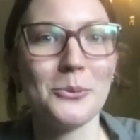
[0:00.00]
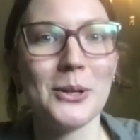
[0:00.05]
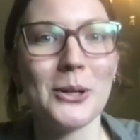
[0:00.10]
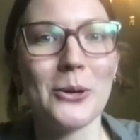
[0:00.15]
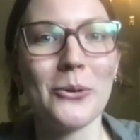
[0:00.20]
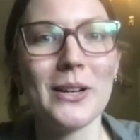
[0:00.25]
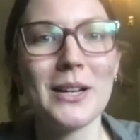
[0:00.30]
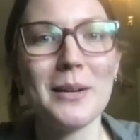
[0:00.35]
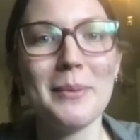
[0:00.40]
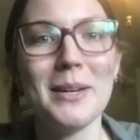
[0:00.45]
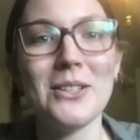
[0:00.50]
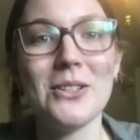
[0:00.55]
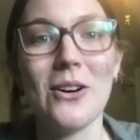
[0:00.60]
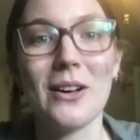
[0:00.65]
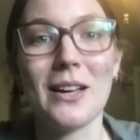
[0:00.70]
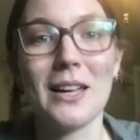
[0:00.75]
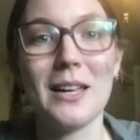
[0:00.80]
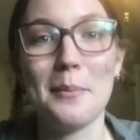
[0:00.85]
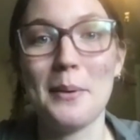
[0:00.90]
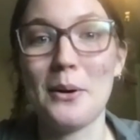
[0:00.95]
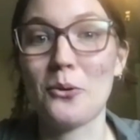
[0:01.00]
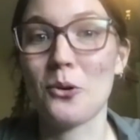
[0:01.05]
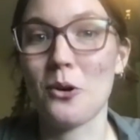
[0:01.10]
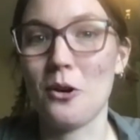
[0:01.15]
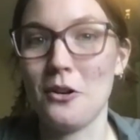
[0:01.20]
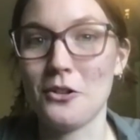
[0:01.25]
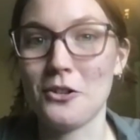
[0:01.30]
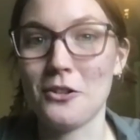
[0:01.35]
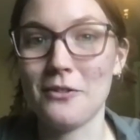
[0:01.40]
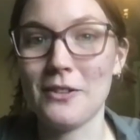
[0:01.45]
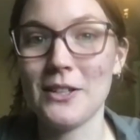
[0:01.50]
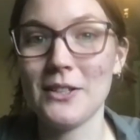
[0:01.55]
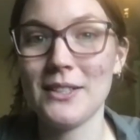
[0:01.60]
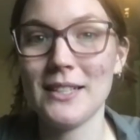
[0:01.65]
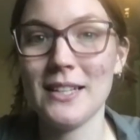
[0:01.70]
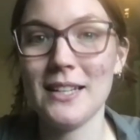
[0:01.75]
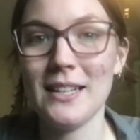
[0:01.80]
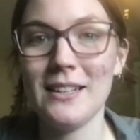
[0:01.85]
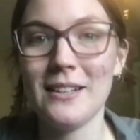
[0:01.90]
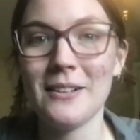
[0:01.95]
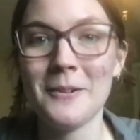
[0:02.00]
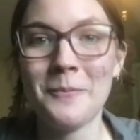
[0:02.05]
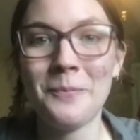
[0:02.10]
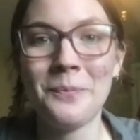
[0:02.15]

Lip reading: We're going to be talking about controversy,